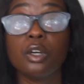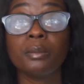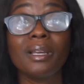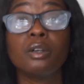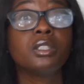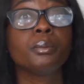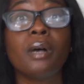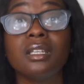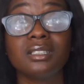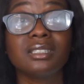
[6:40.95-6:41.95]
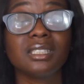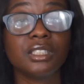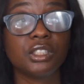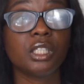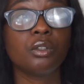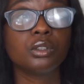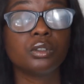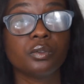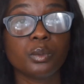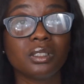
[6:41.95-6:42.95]
or you might go into politics in general
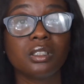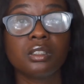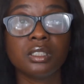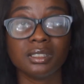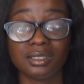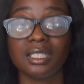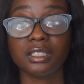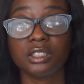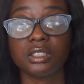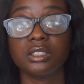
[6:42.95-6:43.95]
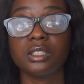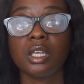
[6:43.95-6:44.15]
with the good intentions,